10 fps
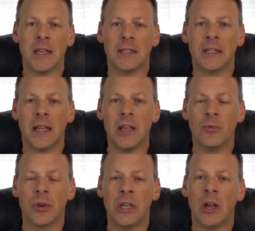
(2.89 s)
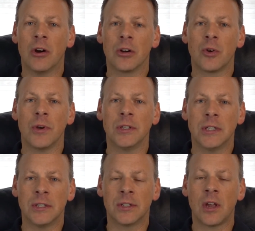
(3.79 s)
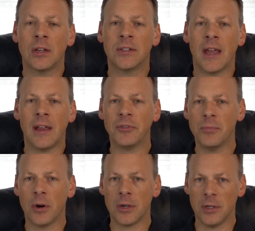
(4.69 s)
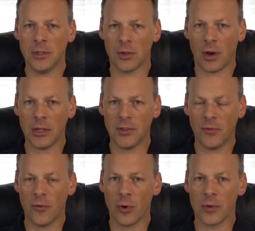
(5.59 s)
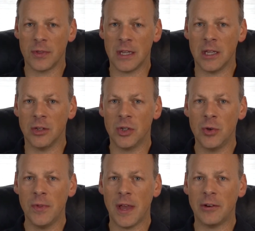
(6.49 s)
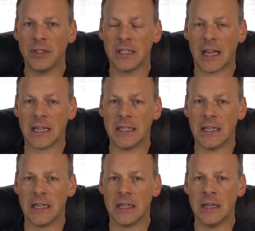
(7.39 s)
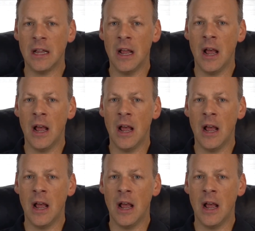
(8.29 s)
and today we are going to discuss aftermarket exhaust for the two thousand nineteen